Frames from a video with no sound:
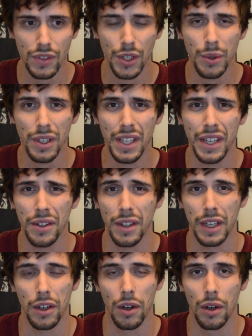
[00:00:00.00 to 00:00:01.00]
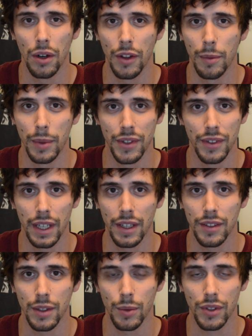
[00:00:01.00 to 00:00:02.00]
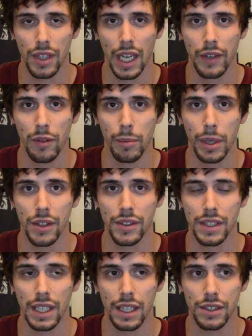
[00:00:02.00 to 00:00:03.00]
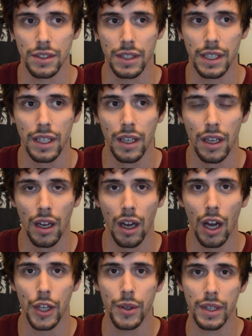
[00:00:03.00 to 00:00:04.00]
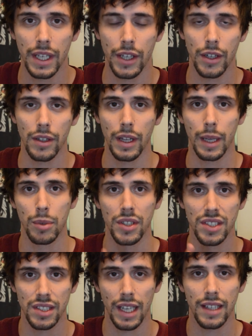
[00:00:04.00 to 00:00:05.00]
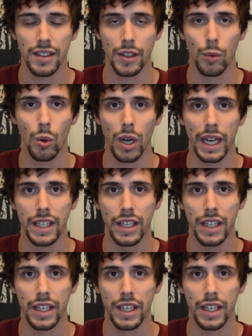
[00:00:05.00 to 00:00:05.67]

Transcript: you could hear like all the mistakes. It was kind of embarrassing actually. Uh, you could hear like precisely where I